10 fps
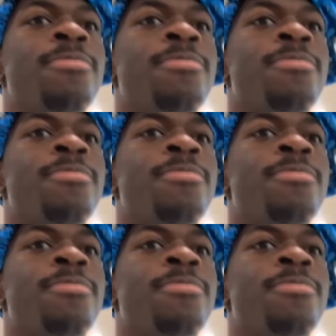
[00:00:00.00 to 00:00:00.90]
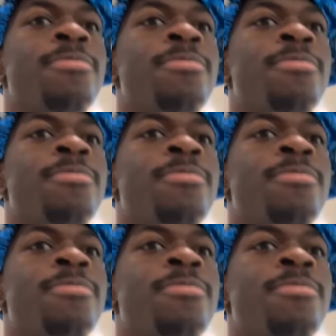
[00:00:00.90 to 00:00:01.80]

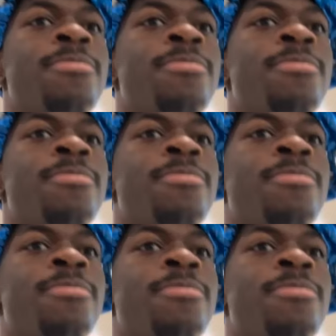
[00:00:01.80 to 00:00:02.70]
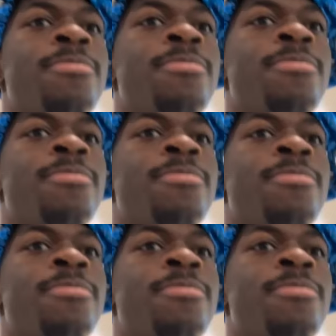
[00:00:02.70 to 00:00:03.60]

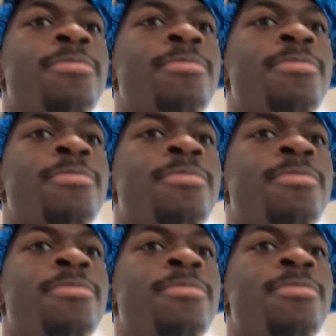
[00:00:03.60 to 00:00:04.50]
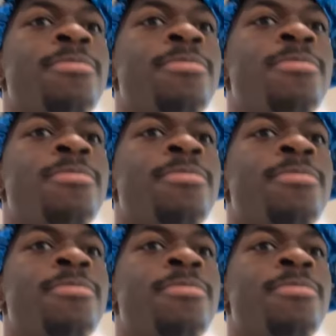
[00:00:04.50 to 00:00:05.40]

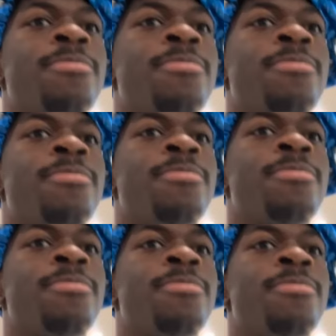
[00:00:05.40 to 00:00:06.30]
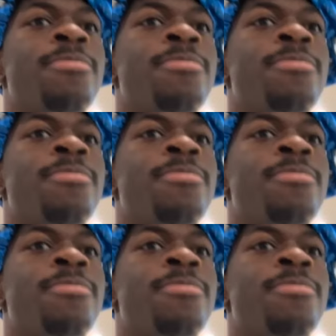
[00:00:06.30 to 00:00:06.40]
No words are spoken by the person on screen.